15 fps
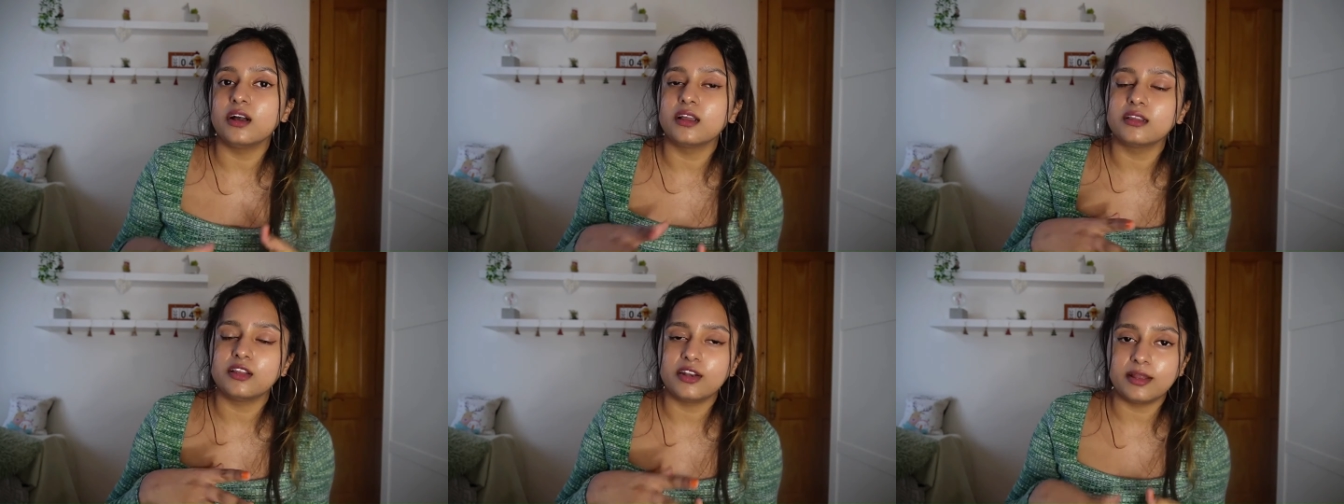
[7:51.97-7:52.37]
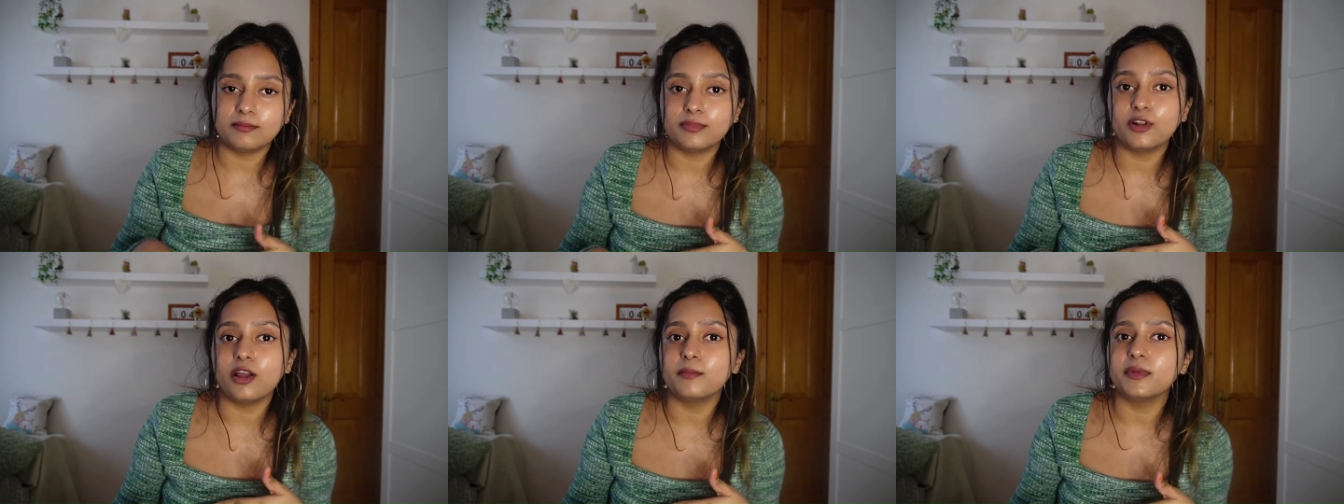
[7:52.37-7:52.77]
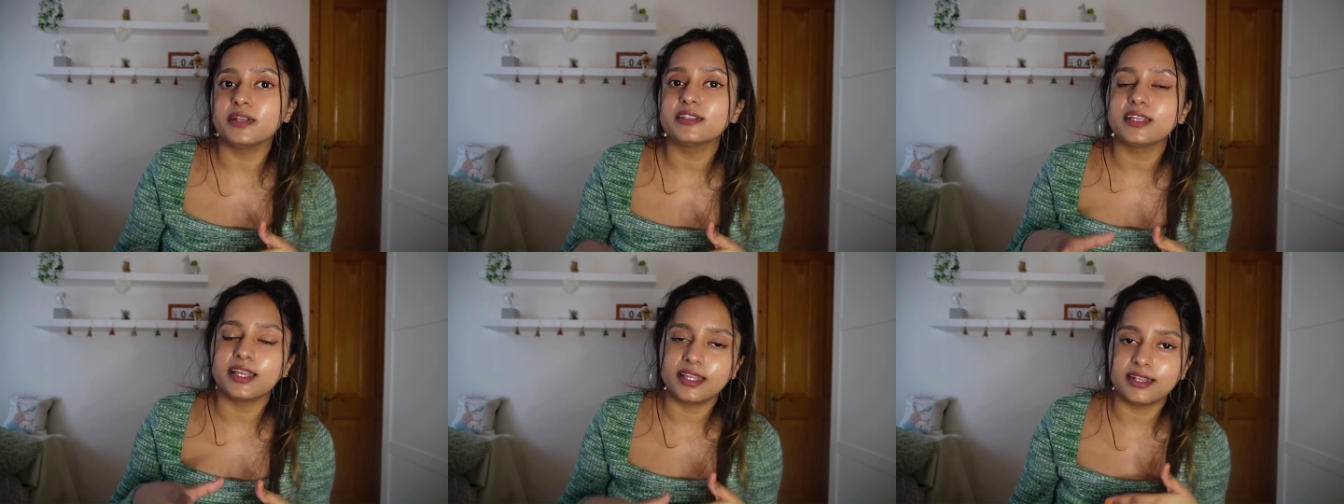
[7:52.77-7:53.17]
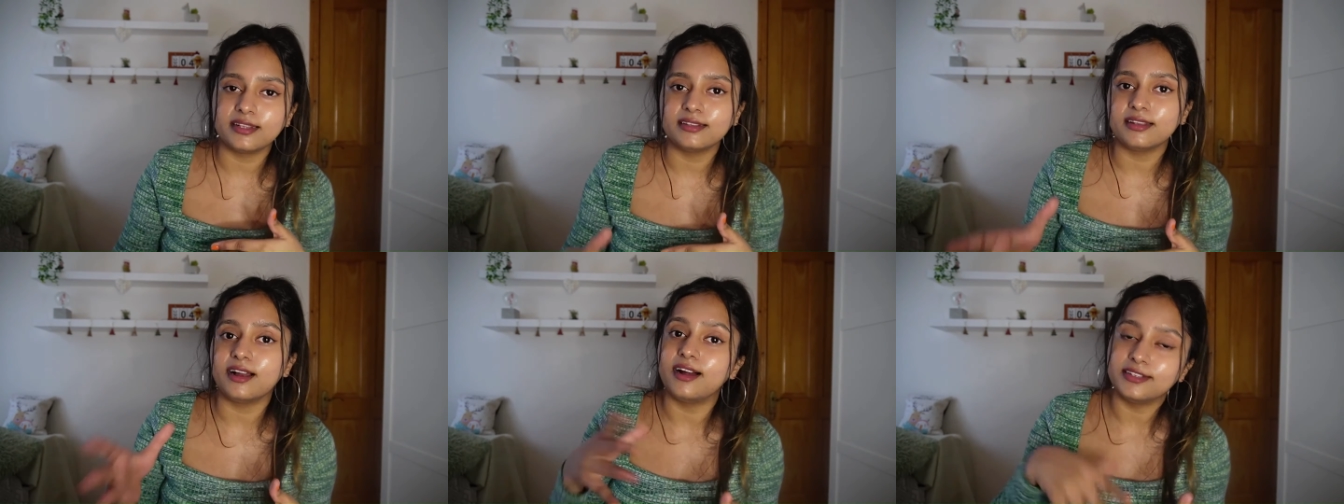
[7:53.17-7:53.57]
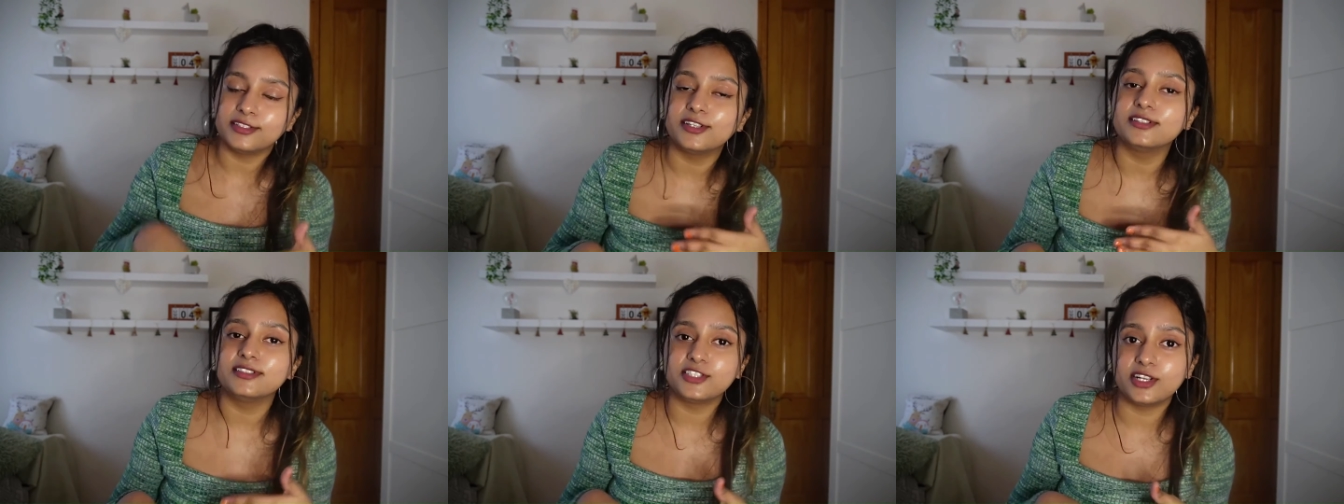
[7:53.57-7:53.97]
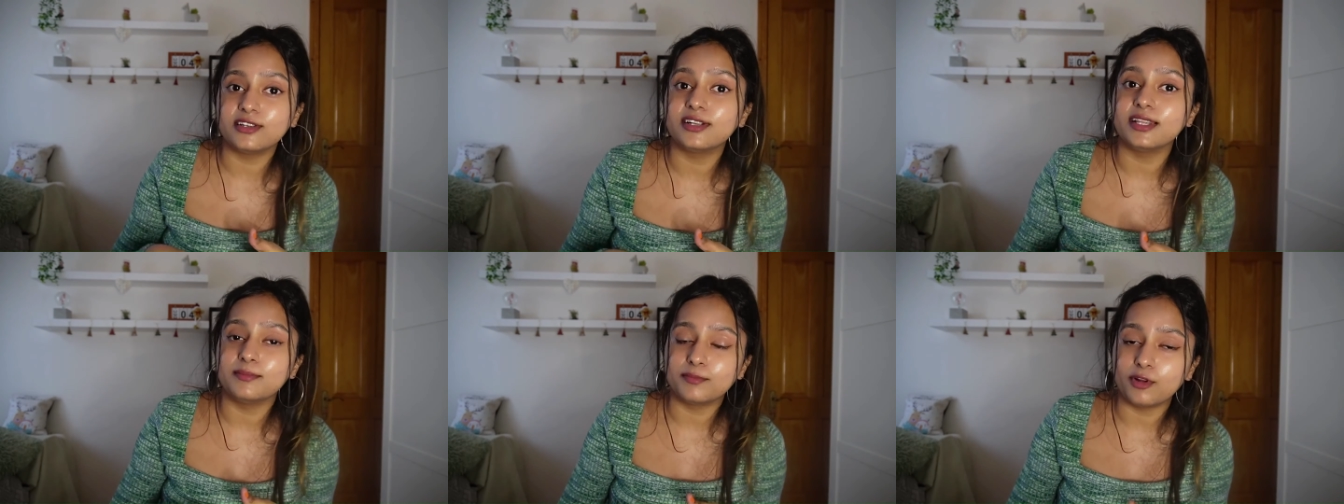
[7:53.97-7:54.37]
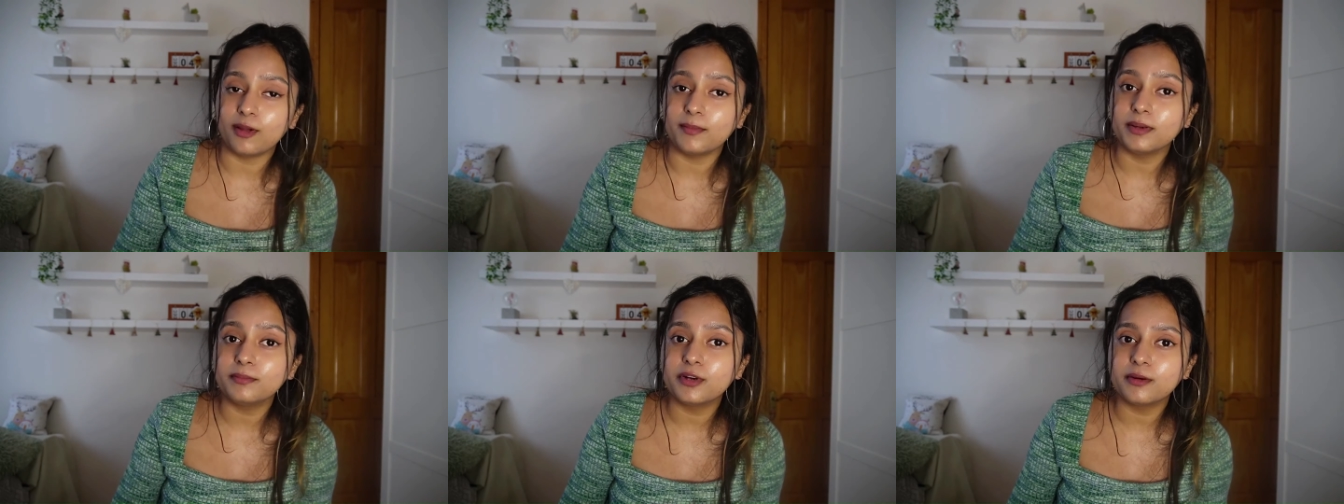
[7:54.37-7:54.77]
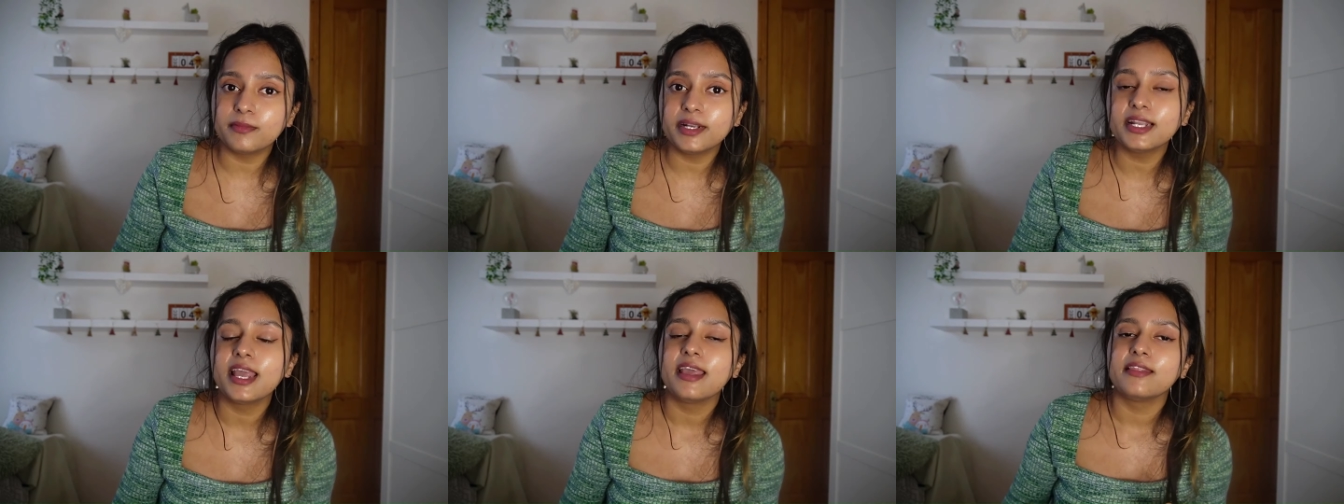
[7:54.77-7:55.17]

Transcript: your employment under general employment permit,